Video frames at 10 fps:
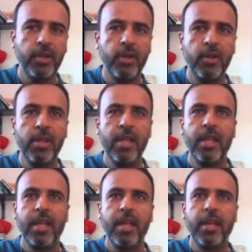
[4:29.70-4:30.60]
I don't know.
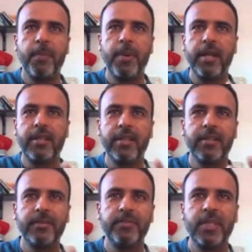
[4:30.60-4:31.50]
But
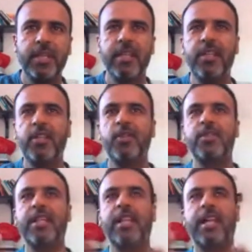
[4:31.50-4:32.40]
here
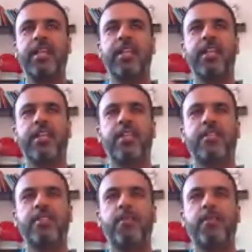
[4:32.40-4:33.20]
you see like it's